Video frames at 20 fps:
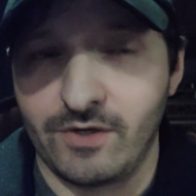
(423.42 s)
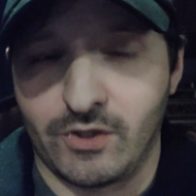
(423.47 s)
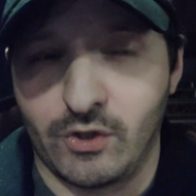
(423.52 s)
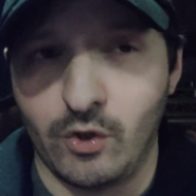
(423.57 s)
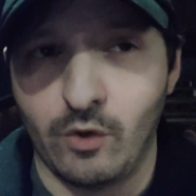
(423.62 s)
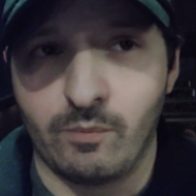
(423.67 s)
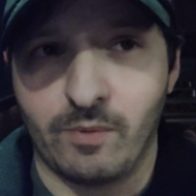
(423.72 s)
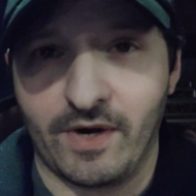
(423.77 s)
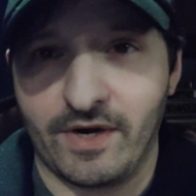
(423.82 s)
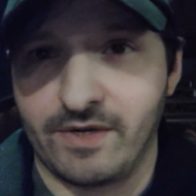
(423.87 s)

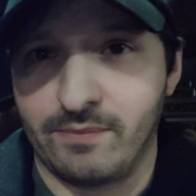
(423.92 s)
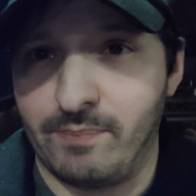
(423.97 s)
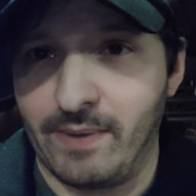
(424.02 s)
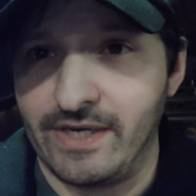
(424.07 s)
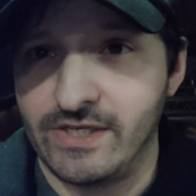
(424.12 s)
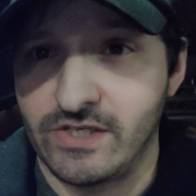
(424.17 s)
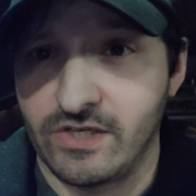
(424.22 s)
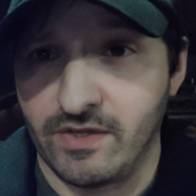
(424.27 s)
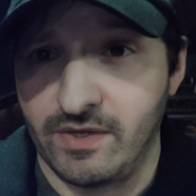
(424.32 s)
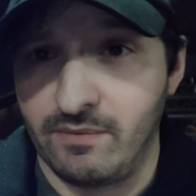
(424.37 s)
Kubrick
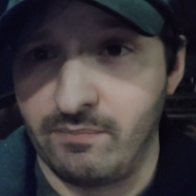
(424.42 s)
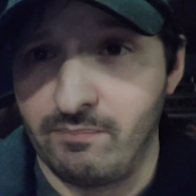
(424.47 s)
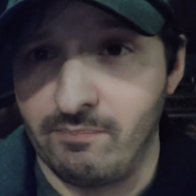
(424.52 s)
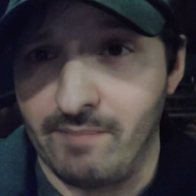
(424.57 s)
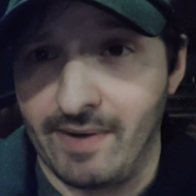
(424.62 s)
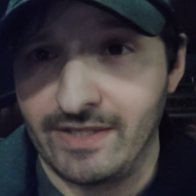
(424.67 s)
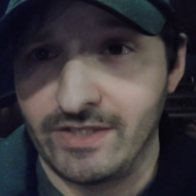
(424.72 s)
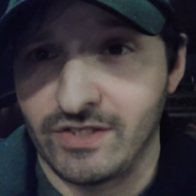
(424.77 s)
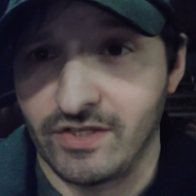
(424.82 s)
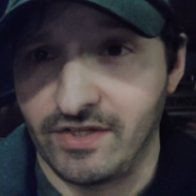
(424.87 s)
basically
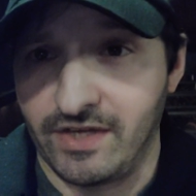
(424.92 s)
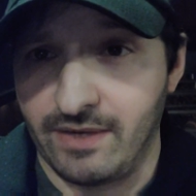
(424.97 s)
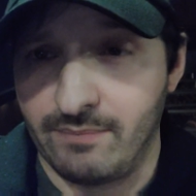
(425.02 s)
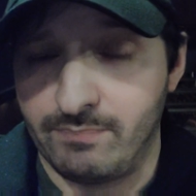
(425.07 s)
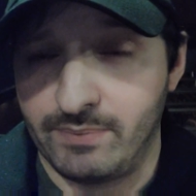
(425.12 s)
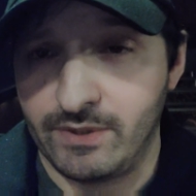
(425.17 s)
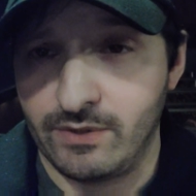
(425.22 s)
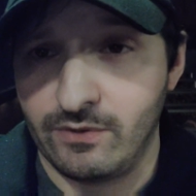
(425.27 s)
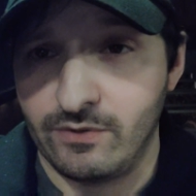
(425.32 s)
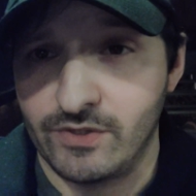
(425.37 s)
mentally
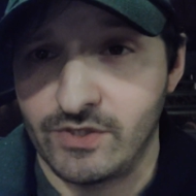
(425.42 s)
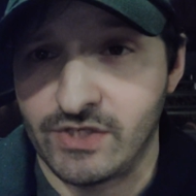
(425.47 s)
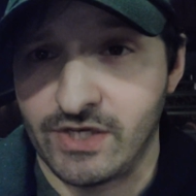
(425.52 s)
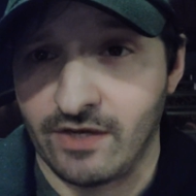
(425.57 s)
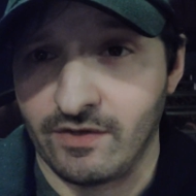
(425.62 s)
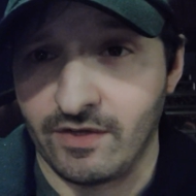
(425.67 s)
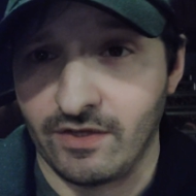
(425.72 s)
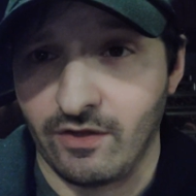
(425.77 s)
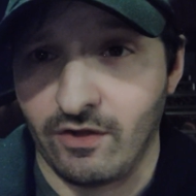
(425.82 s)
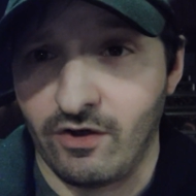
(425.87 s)
abused
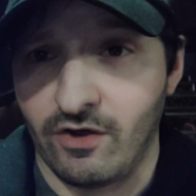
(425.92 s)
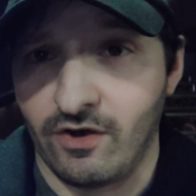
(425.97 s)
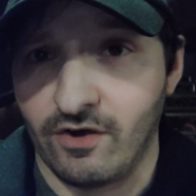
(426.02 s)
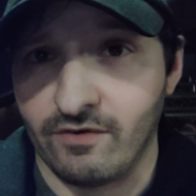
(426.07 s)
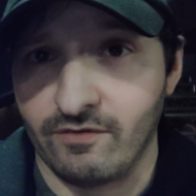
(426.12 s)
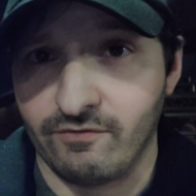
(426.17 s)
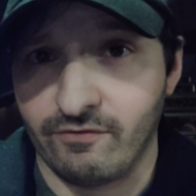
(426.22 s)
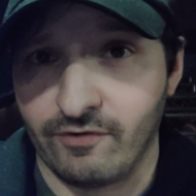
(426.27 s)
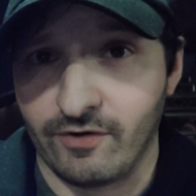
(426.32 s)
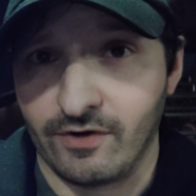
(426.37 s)
Shelley
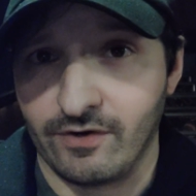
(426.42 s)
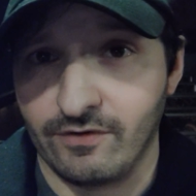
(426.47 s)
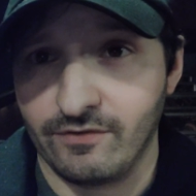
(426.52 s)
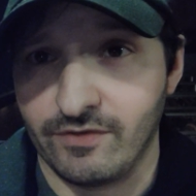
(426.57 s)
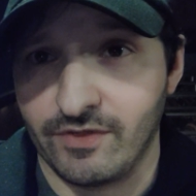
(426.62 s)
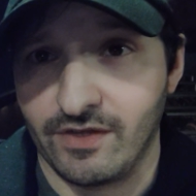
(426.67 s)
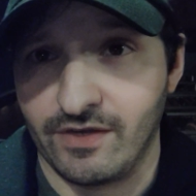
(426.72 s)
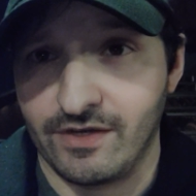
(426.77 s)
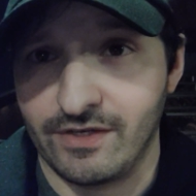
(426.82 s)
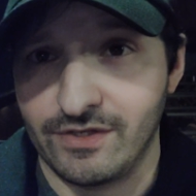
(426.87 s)
Long for
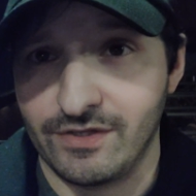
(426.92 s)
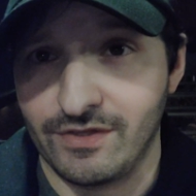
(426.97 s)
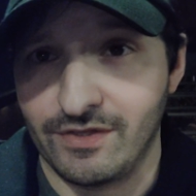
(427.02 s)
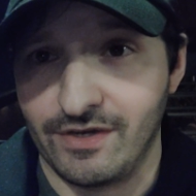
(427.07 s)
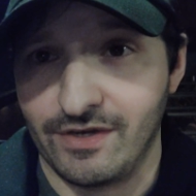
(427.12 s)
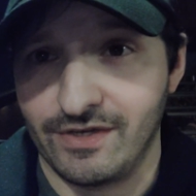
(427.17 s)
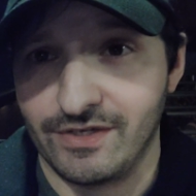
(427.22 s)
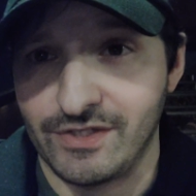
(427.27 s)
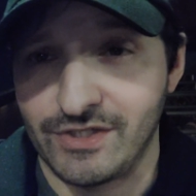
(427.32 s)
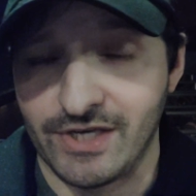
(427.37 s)

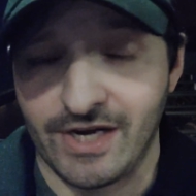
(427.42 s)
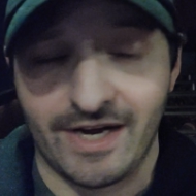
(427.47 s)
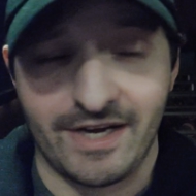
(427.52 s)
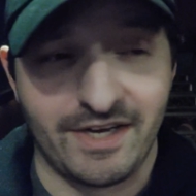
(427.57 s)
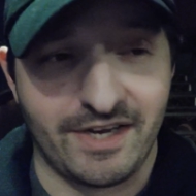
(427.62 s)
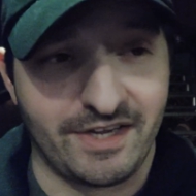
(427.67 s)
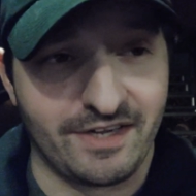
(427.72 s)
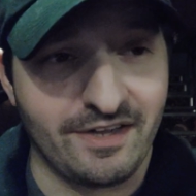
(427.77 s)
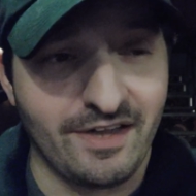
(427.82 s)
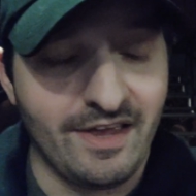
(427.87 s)
the
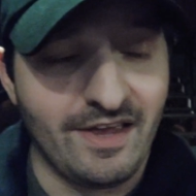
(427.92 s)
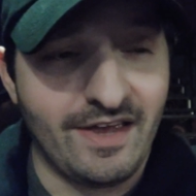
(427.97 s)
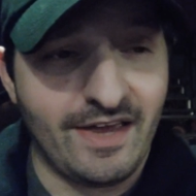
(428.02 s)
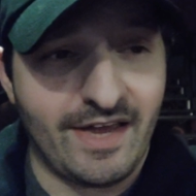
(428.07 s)
Shining,